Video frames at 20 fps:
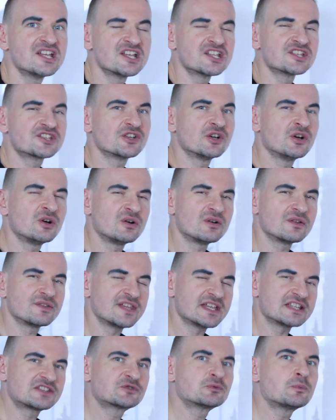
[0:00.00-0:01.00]
So
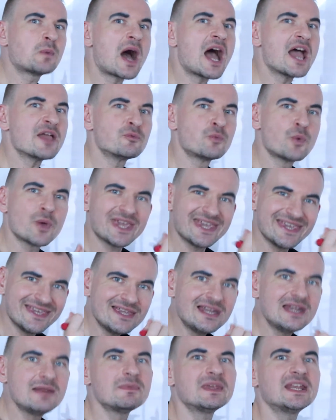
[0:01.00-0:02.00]
that's why we
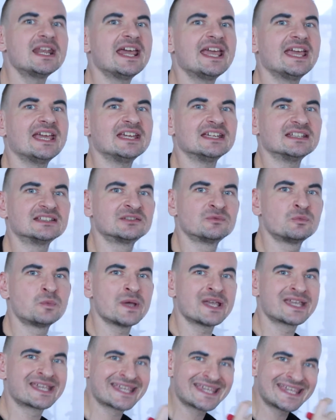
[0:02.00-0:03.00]
eliminate,
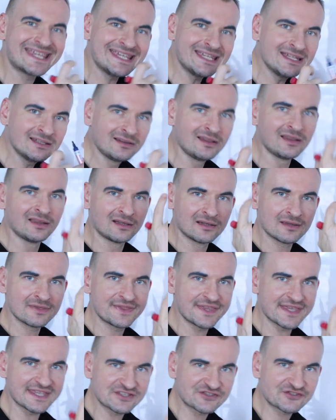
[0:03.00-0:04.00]
we kill
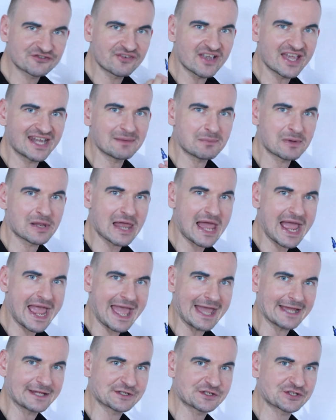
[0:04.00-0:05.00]
this variable
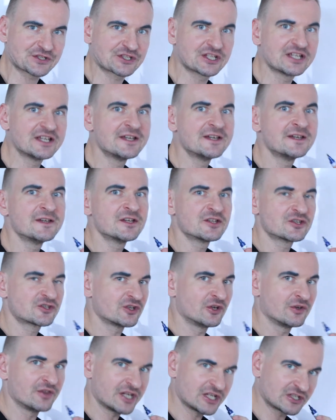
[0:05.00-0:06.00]
x.
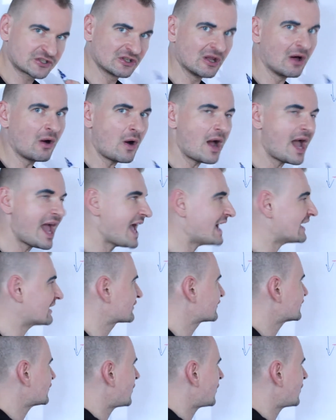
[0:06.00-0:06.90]
So there is no x.